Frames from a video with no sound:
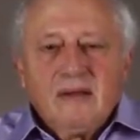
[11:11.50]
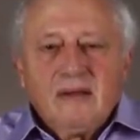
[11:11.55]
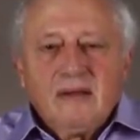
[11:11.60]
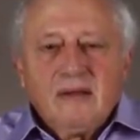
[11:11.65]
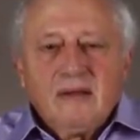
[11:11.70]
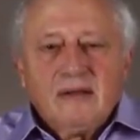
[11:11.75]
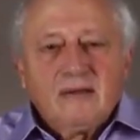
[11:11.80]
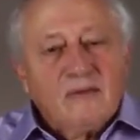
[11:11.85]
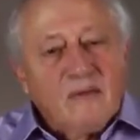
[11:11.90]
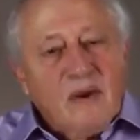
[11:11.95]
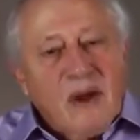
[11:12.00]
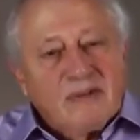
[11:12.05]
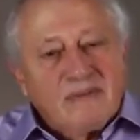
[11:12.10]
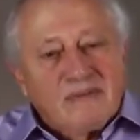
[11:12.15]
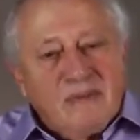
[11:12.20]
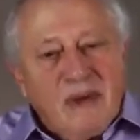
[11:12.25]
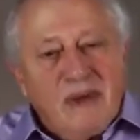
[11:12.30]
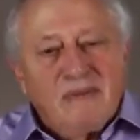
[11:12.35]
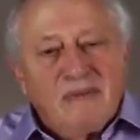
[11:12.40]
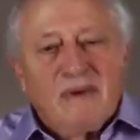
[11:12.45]
The White
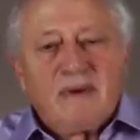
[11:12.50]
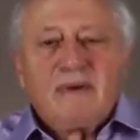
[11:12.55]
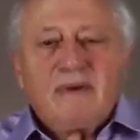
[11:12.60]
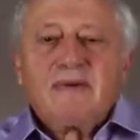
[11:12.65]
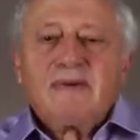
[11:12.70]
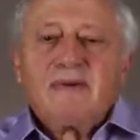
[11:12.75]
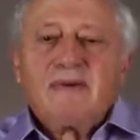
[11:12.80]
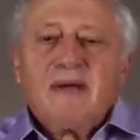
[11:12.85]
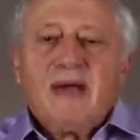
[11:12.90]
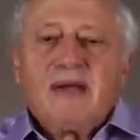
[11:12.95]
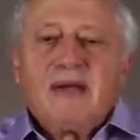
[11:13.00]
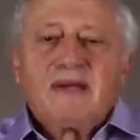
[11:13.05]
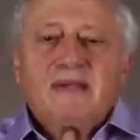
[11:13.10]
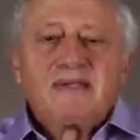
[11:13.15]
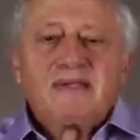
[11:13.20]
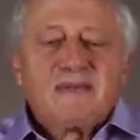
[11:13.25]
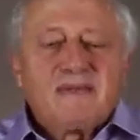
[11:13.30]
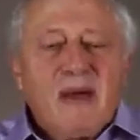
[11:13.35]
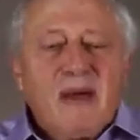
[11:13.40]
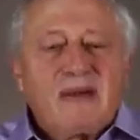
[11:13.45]
Paper and
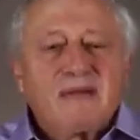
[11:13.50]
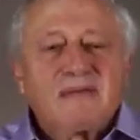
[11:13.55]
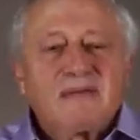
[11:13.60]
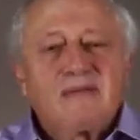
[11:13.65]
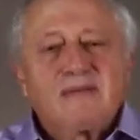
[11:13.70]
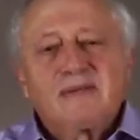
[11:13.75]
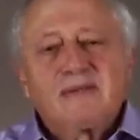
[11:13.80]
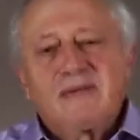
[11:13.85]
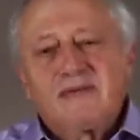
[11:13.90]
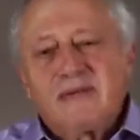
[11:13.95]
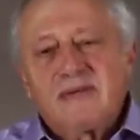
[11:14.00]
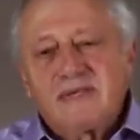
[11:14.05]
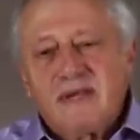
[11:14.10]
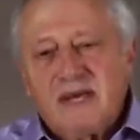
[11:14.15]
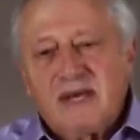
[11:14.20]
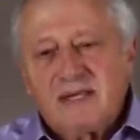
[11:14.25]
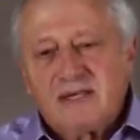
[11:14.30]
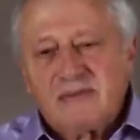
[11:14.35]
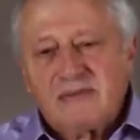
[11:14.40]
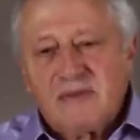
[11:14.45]
its abandonment of the
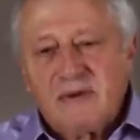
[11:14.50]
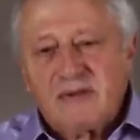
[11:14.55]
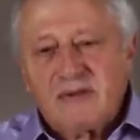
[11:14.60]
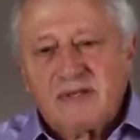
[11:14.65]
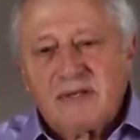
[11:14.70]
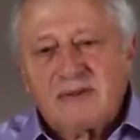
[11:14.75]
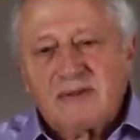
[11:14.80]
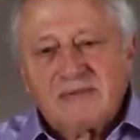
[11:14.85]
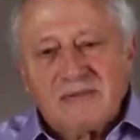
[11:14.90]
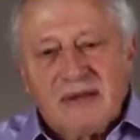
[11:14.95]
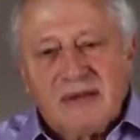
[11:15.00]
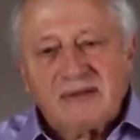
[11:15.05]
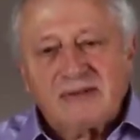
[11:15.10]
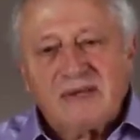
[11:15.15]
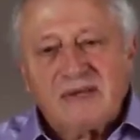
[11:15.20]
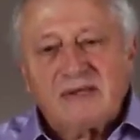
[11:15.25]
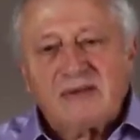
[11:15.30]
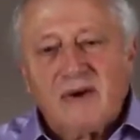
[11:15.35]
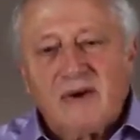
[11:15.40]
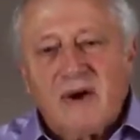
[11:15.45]
Zionist project meant
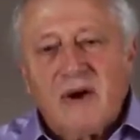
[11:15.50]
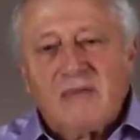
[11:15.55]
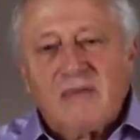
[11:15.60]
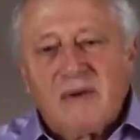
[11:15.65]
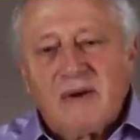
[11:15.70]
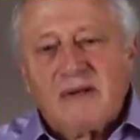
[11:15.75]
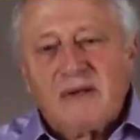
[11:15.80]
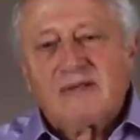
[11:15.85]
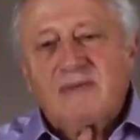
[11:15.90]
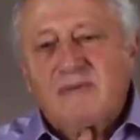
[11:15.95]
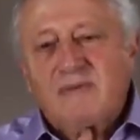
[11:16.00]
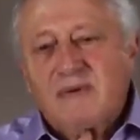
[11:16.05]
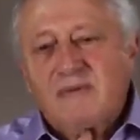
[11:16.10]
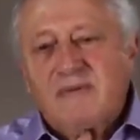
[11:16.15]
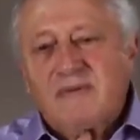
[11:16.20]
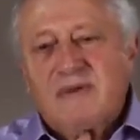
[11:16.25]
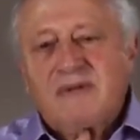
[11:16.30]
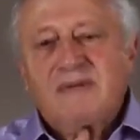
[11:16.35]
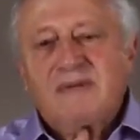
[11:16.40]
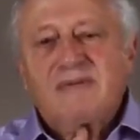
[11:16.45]
that cooperation with
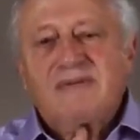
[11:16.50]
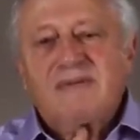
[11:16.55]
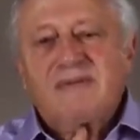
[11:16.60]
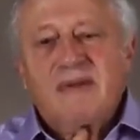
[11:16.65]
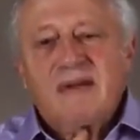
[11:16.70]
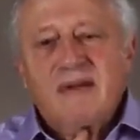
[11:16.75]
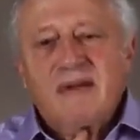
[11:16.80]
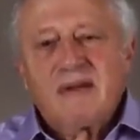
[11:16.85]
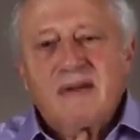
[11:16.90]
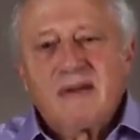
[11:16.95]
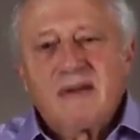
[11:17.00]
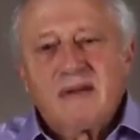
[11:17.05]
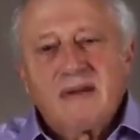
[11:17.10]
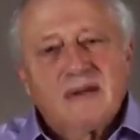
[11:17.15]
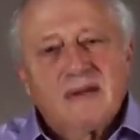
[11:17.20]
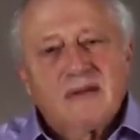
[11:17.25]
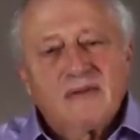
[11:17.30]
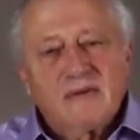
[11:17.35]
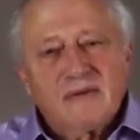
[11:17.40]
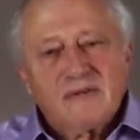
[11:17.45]
Britain
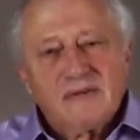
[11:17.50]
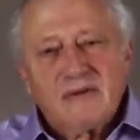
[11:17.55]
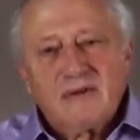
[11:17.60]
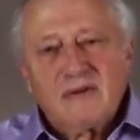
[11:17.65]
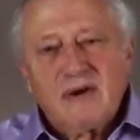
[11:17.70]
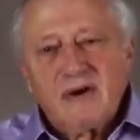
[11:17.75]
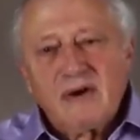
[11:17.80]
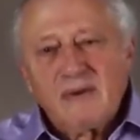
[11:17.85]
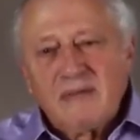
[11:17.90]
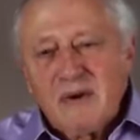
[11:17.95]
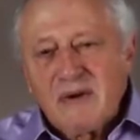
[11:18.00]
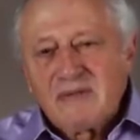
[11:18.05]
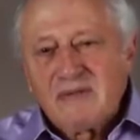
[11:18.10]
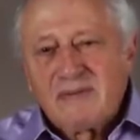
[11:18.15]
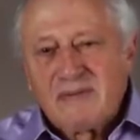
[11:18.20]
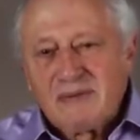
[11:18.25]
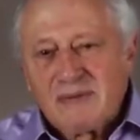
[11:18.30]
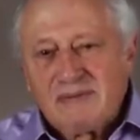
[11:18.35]
was no longer possible.